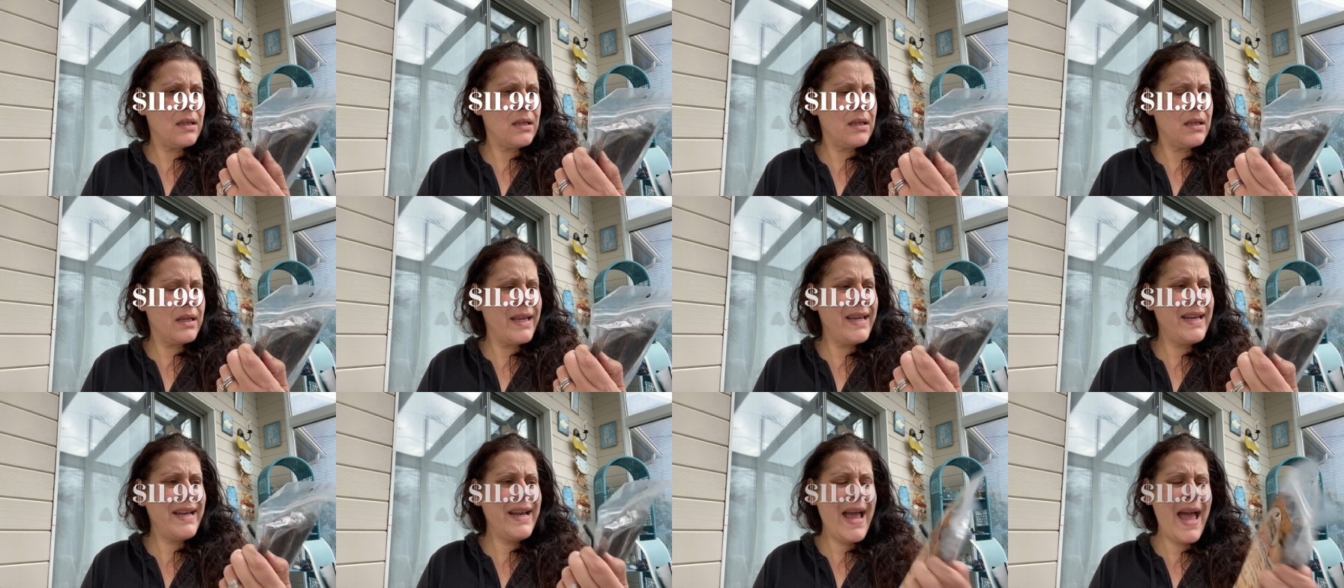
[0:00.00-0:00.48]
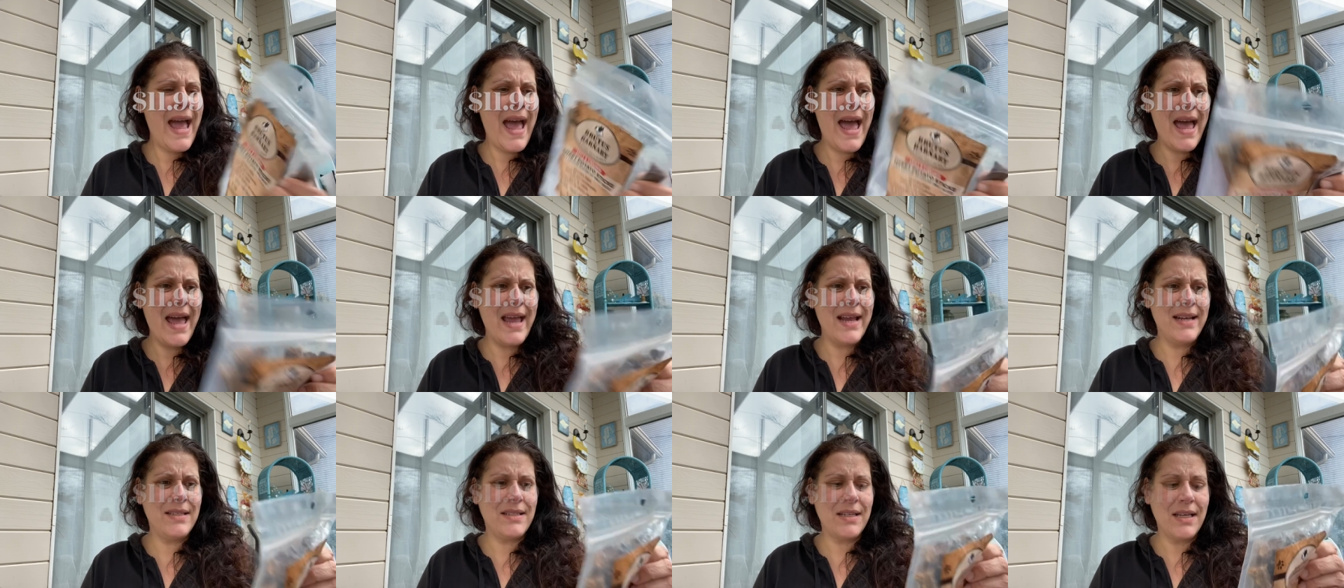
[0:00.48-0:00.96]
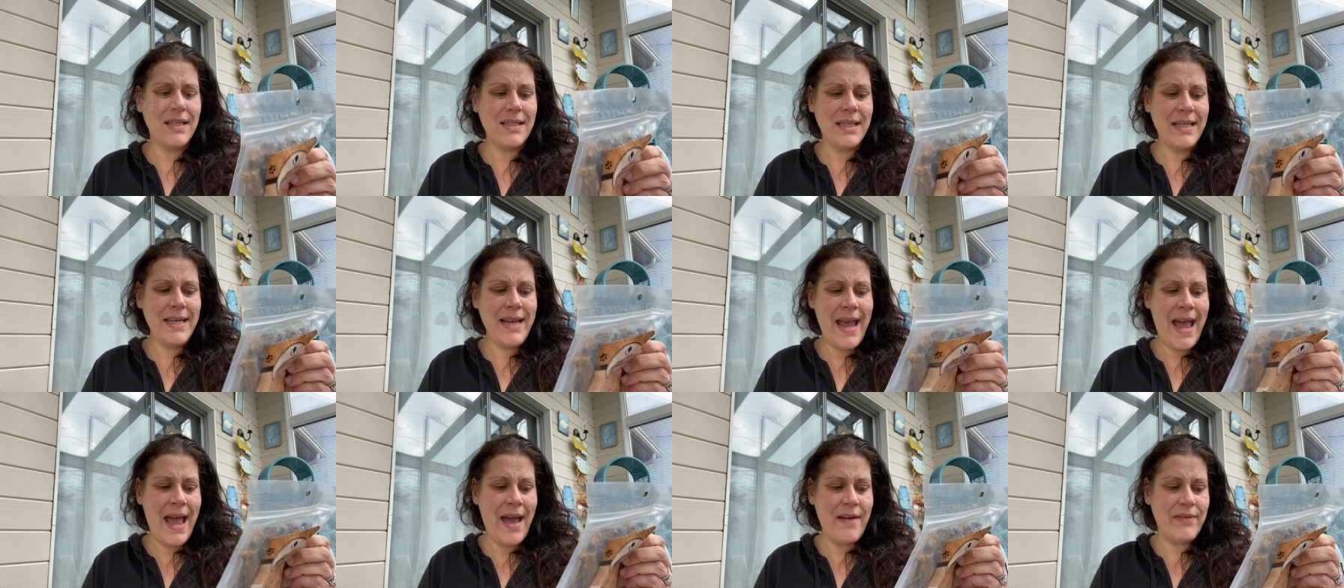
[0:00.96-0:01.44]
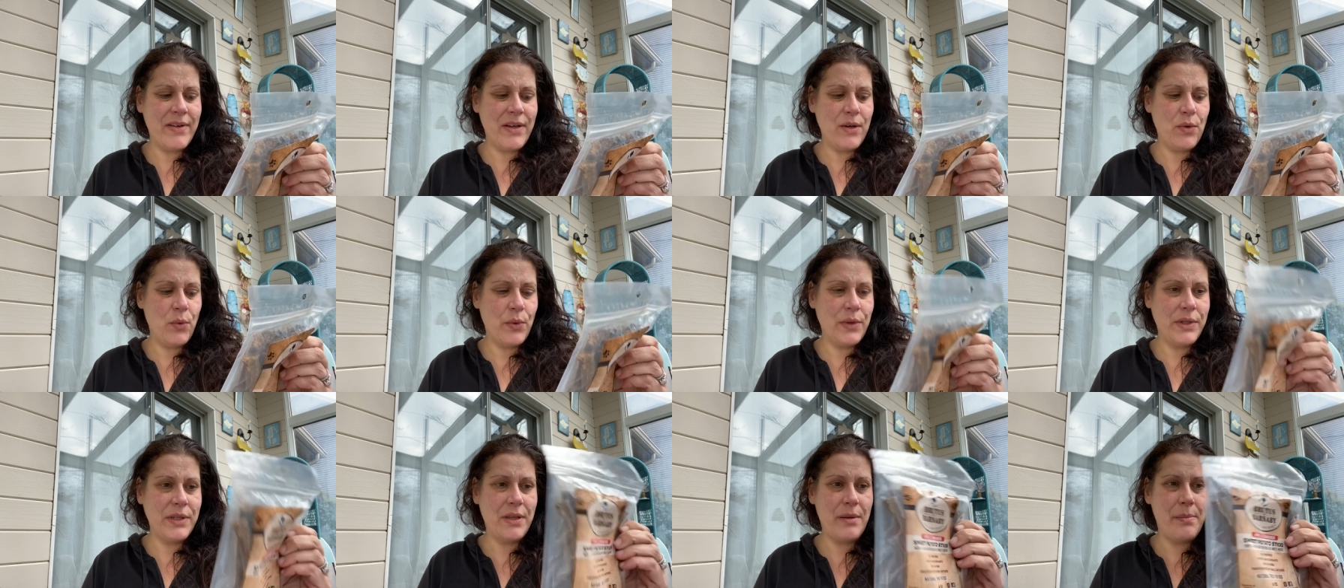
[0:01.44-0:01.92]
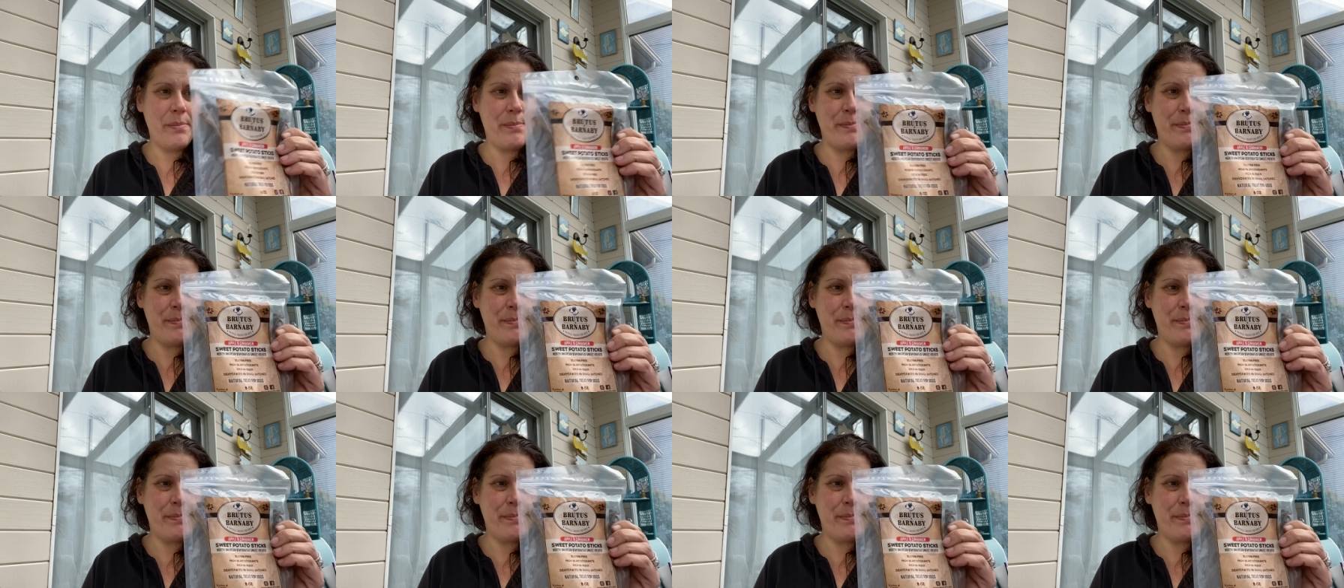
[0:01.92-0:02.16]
it ha it doesn't have it on the